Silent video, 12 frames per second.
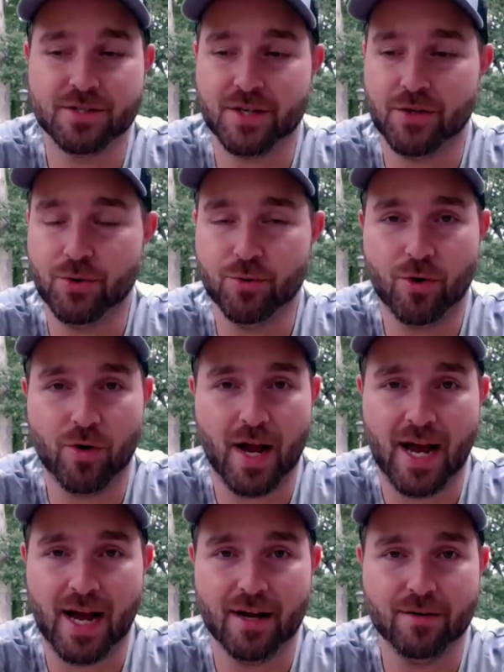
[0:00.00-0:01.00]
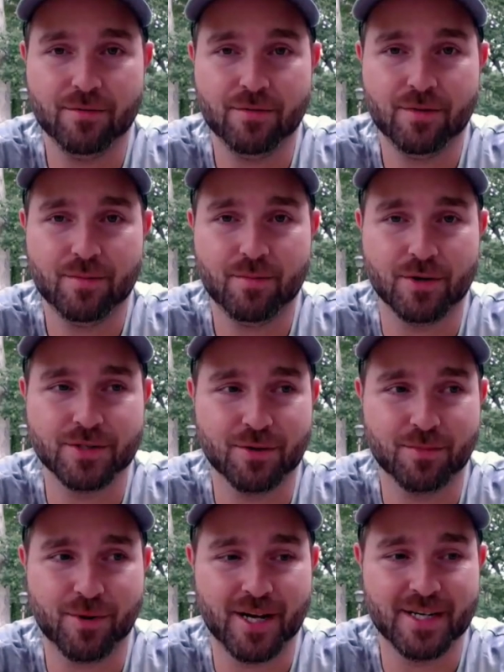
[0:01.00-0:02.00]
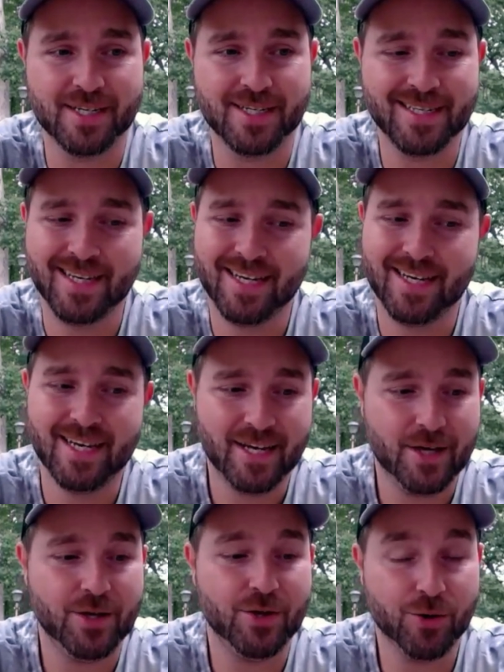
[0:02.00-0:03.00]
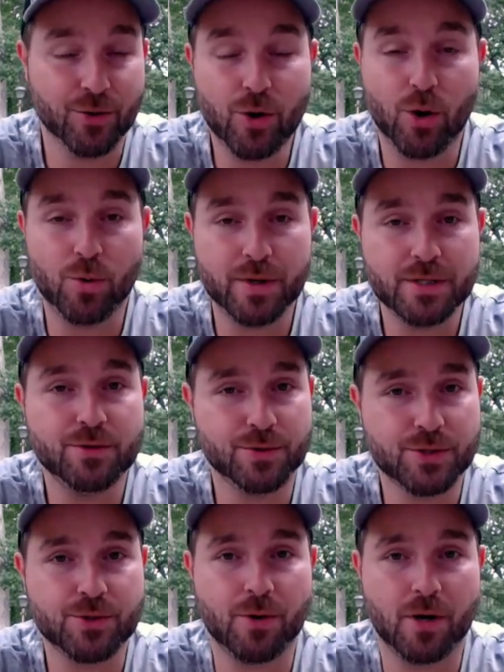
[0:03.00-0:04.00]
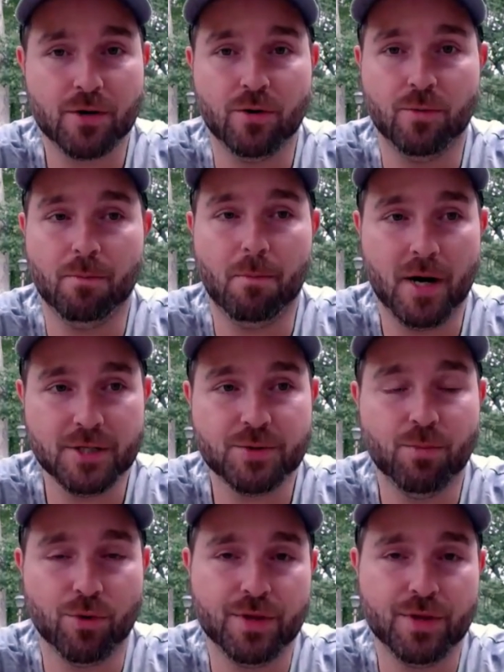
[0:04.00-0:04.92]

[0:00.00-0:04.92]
and you don't have personal branding, you're going to struggle much more